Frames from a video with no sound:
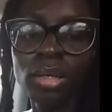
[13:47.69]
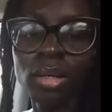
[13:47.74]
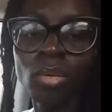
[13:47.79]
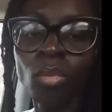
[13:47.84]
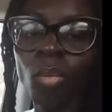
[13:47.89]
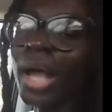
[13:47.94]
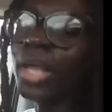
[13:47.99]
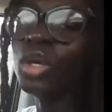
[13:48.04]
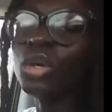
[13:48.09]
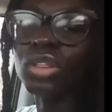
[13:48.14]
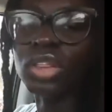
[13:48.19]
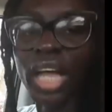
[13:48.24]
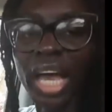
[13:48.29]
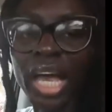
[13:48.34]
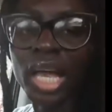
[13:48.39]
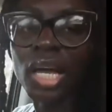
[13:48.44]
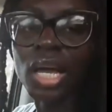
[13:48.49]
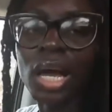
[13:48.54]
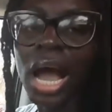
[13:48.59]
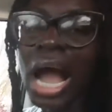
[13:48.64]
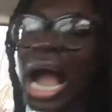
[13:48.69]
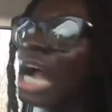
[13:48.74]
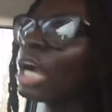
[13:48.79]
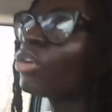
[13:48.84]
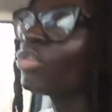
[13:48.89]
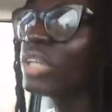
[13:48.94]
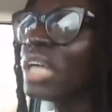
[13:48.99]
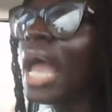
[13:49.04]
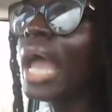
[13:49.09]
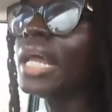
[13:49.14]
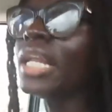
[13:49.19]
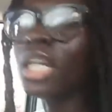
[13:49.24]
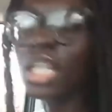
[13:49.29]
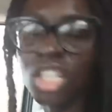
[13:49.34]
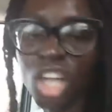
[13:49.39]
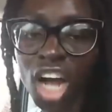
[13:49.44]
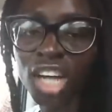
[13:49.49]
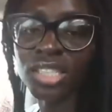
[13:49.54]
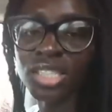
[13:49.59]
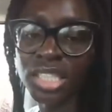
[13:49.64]
why you think I created
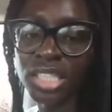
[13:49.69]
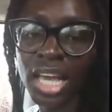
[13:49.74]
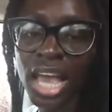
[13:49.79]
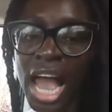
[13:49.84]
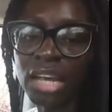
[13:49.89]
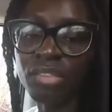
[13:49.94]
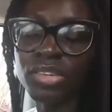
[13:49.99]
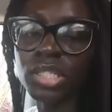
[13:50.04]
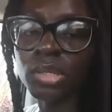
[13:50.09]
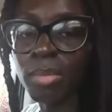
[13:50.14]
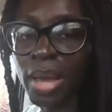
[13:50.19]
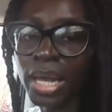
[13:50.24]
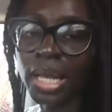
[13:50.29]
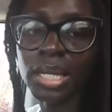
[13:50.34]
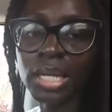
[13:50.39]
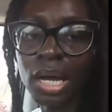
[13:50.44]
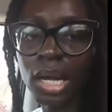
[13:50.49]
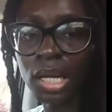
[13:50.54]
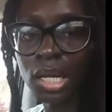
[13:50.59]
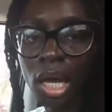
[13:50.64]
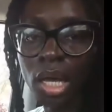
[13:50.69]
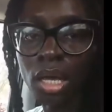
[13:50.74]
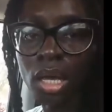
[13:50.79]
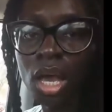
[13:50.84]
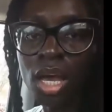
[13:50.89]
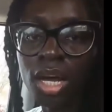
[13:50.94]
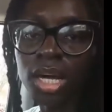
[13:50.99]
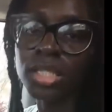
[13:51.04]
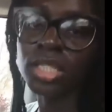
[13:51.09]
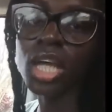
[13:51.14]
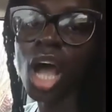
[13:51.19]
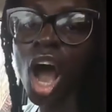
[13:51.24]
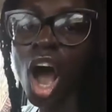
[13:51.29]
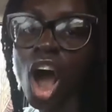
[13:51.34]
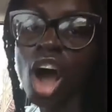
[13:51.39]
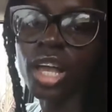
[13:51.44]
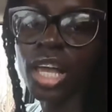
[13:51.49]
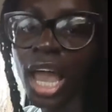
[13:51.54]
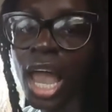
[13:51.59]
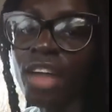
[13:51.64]
dark skin activism back in 98? Cause it
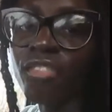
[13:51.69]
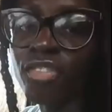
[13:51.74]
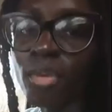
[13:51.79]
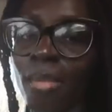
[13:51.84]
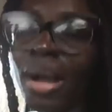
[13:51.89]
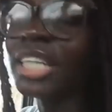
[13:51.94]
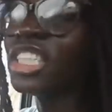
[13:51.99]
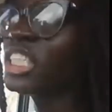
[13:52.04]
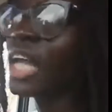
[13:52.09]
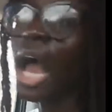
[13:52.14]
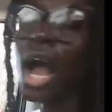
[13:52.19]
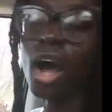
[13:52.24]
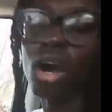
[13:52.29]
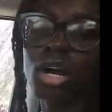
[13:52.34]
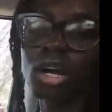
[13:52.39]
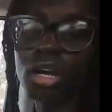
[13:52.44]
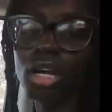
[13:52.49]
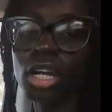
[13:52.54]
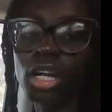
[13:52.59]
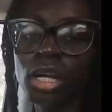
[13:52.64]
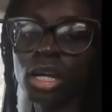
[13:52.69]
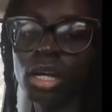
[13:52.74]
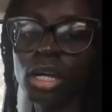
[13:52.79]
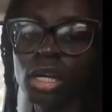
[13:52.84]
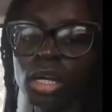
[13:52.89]
all came from my childhood.